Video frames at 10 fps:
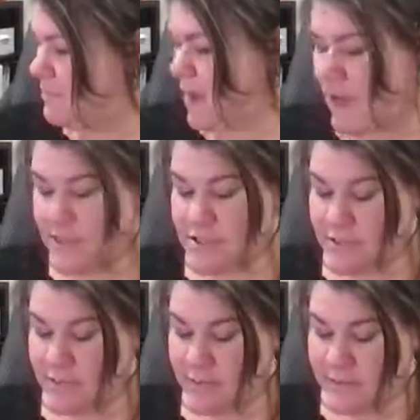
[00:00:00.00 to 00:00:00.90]
I
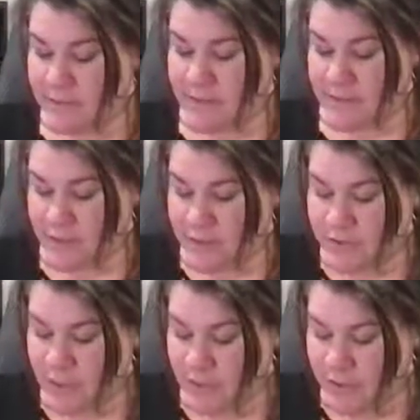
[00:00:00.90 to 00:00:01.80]
just cut it with
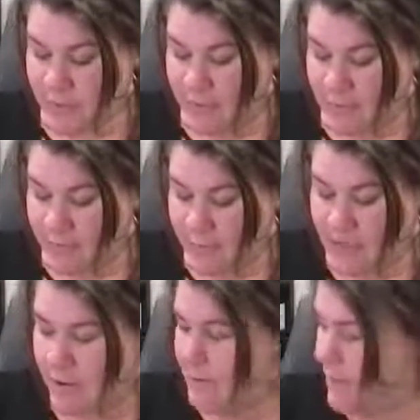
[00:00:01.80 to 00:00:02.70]
scissors. Normally I would
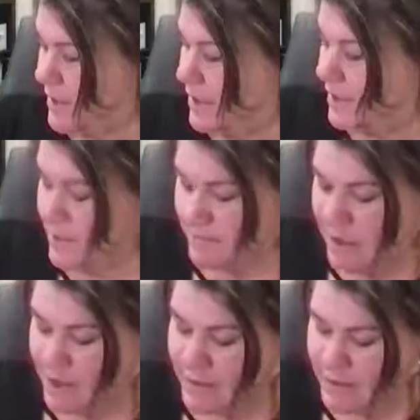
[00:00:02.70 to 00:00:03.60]
get out my cutting
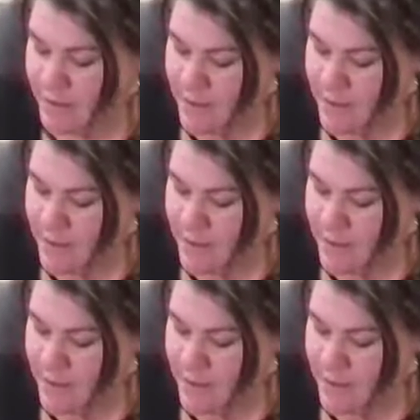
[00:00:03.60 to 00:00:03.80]
mat